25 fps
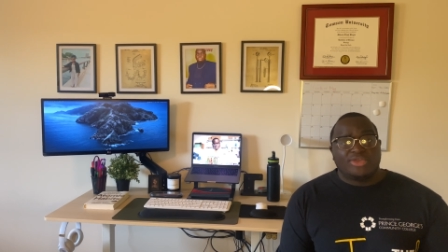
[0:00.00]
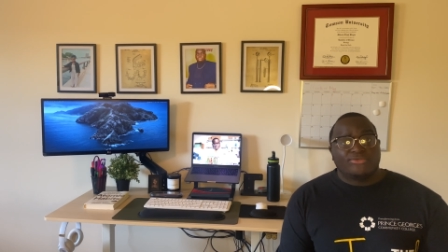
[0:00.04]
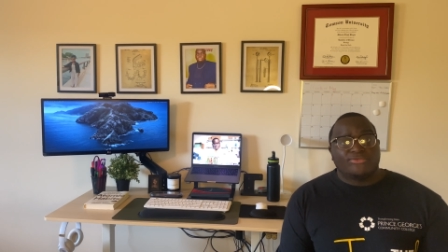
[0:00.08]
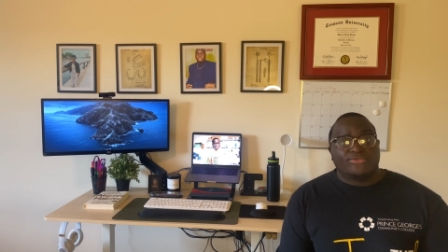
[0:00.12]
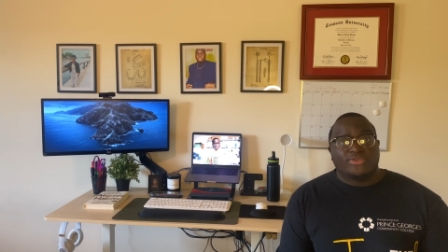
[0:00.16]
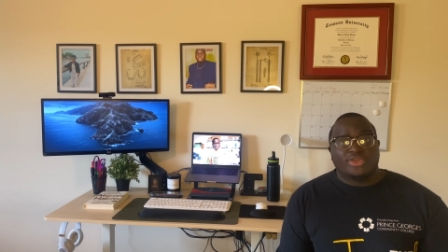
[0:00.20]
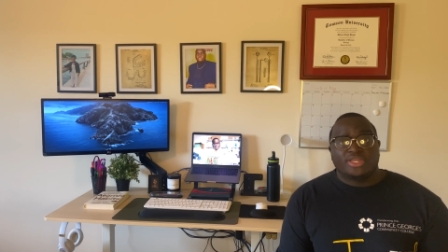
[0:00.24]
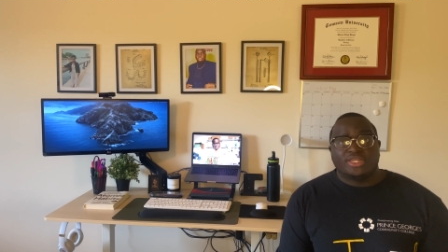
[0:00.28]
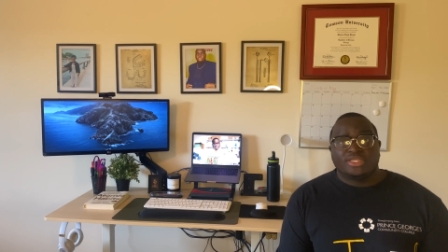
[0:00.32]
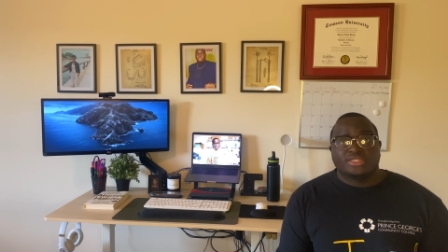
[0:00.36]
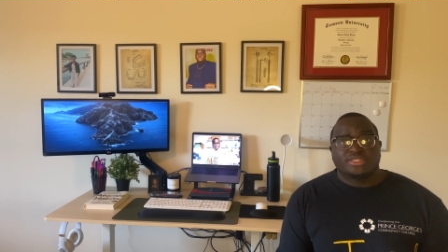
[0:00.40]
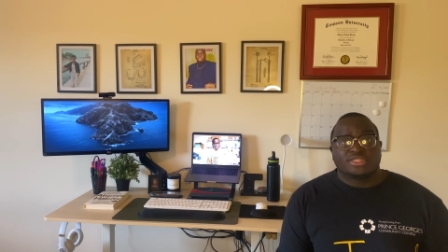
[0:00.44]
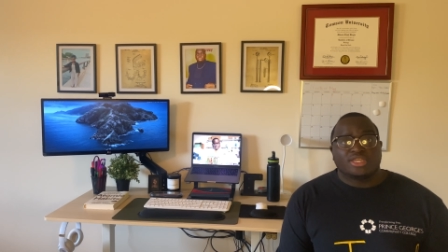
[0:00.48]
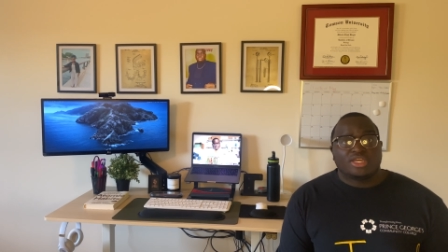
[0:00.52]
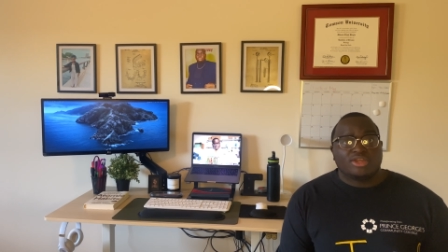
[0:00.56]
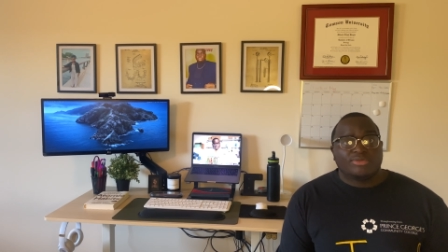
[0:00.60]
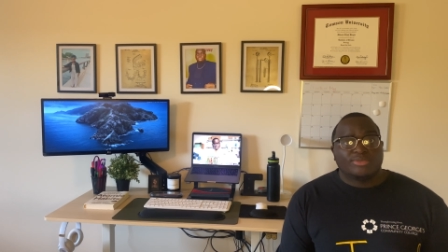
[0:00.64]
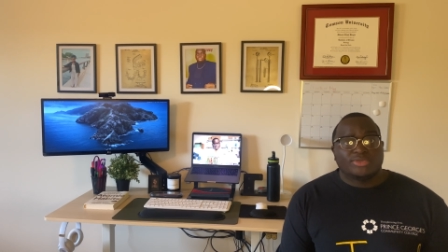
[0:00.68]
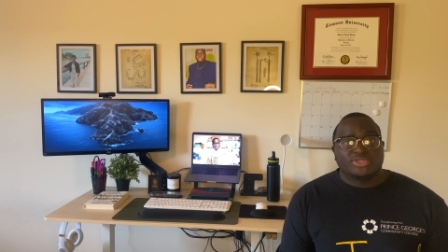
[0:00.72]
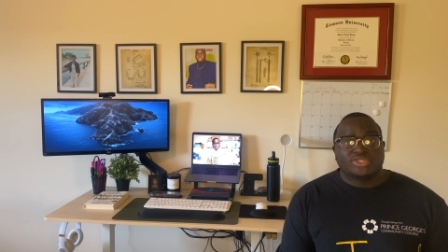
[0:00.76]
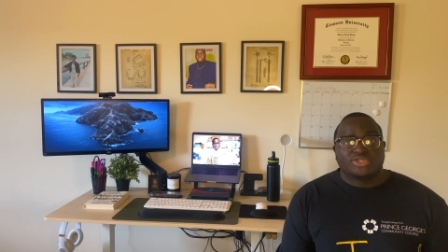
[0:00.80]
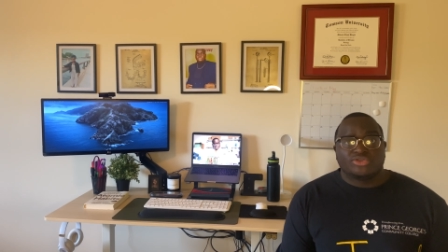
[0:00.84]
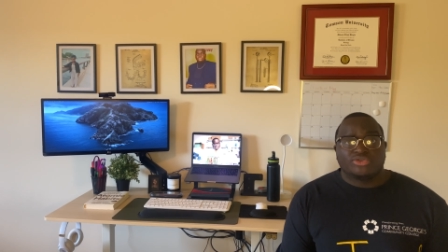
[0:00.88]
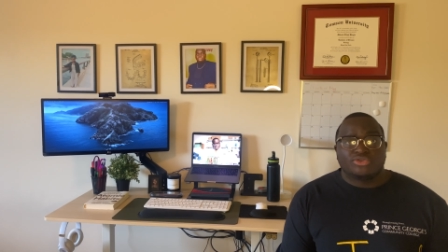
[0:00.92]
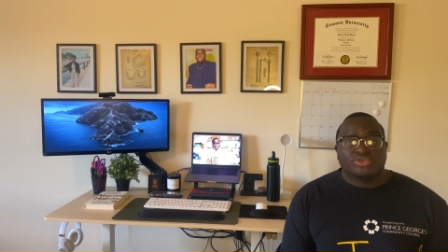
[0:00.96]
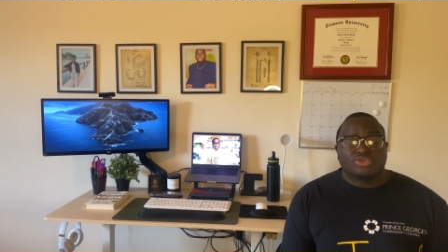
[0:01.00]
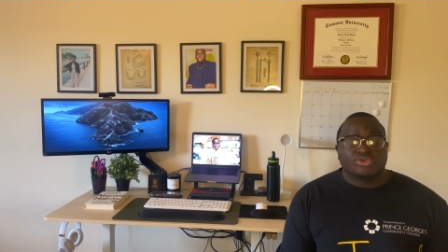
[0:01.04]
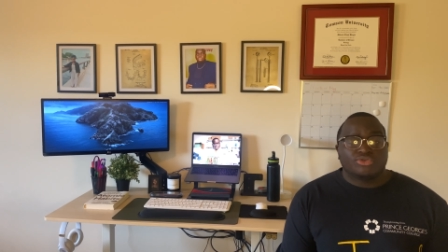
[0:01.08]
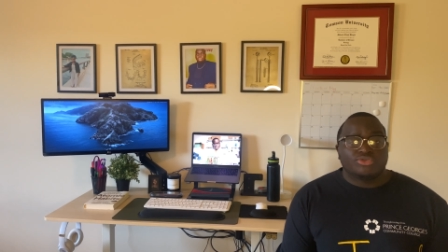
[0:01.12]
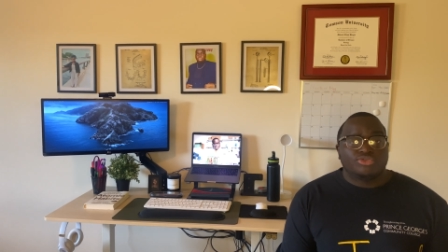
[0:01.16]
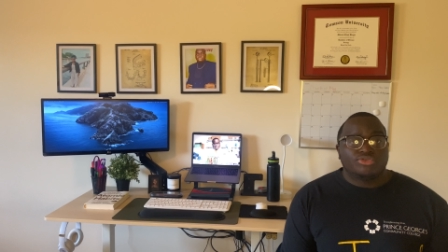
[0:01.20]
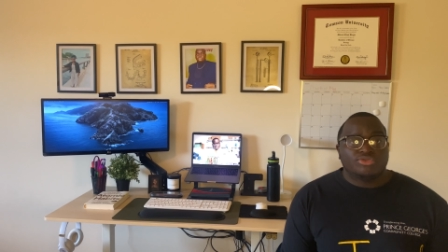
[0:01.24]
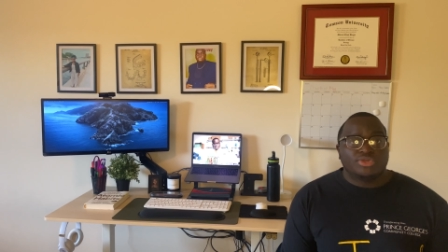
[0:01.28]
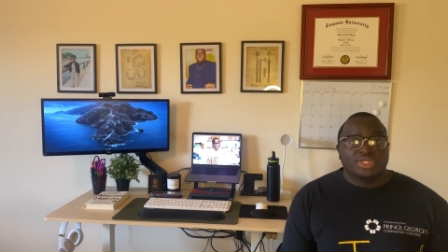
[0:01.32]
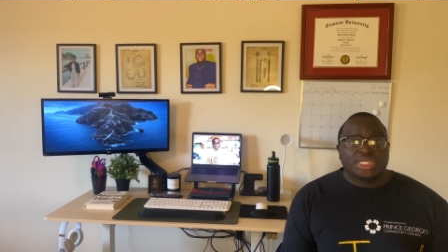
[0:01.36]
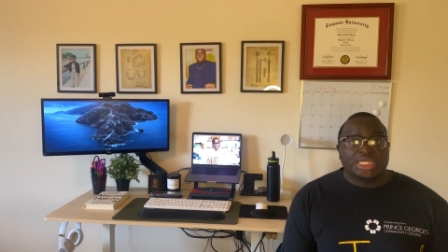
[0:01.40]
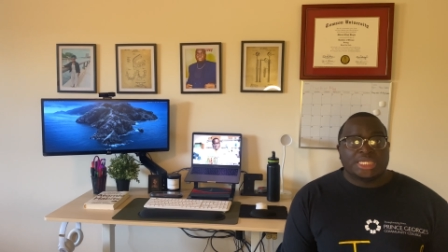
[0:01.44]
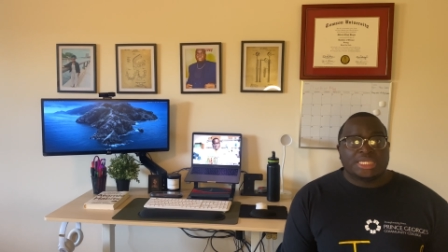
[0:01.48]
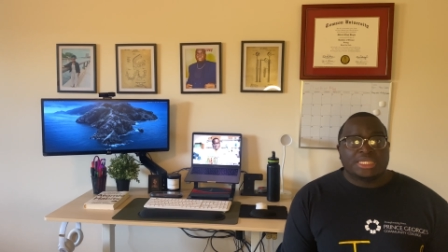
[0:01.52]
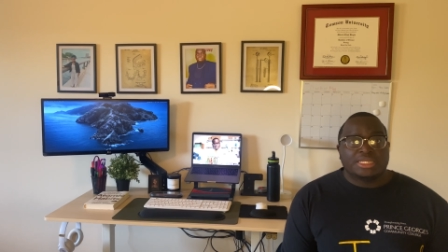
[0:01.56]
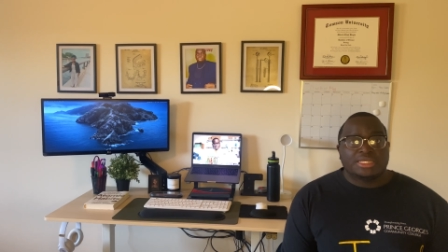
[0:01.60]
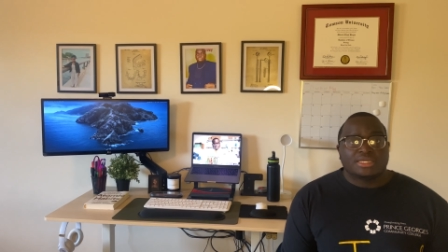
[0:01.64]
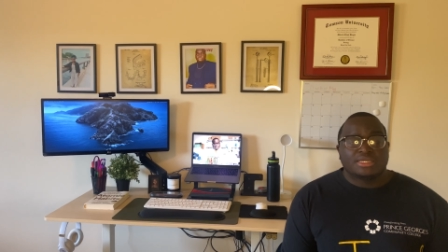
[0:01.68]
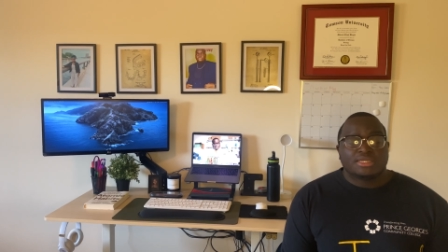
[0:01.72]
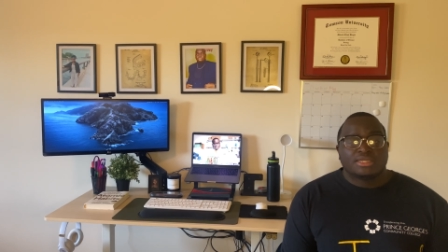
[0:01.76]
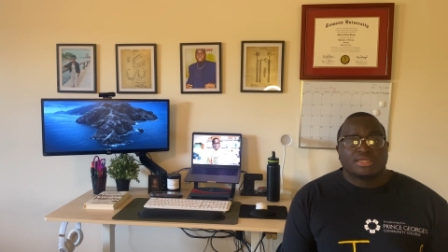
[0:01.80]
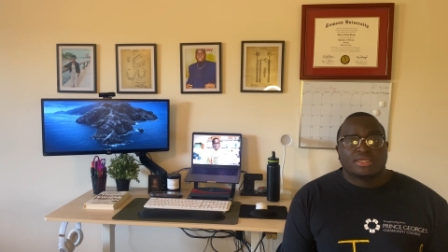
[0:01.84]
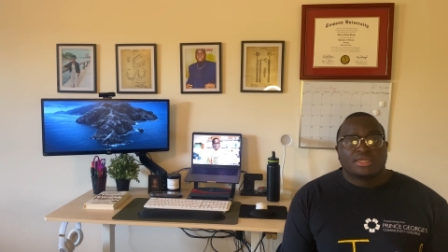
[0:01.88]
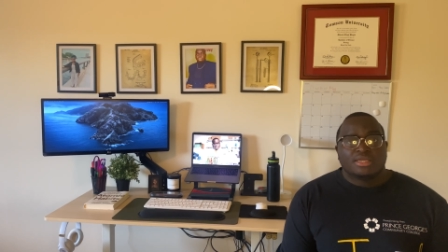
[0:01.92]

for any study material you need.